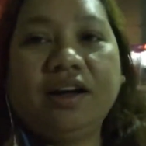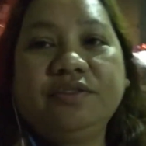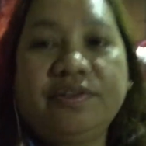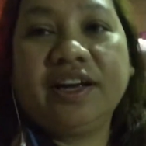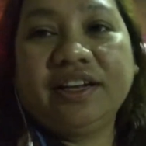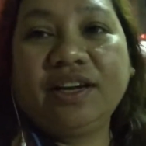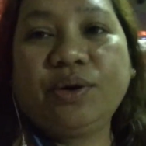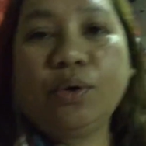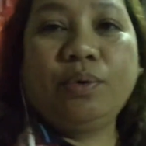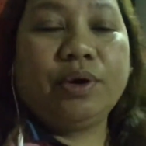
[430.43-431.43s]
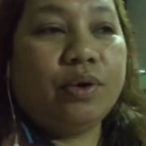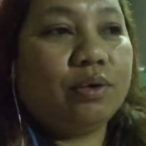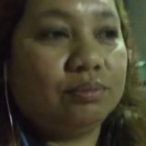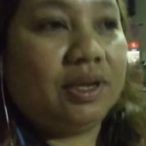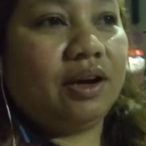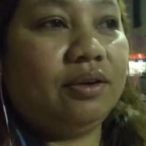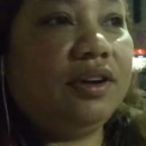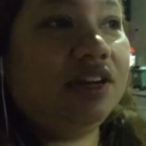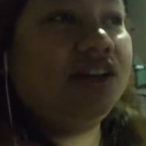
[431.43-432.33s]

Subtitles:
I finally go home now.